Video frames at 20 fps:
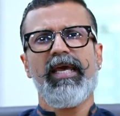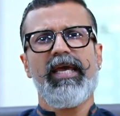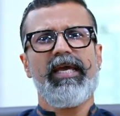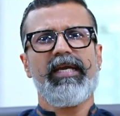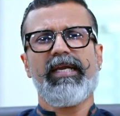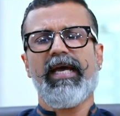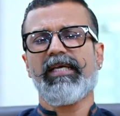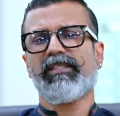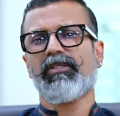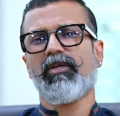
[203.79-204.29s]

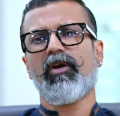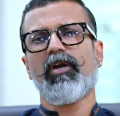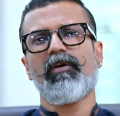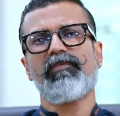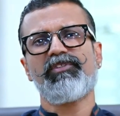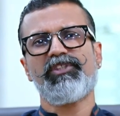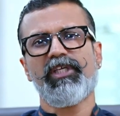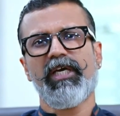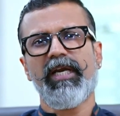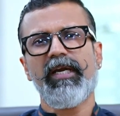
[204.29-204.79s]
It has a lot
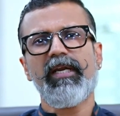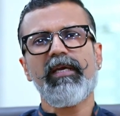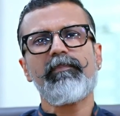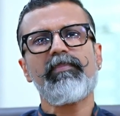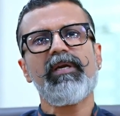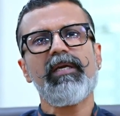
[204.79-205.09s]
of genetic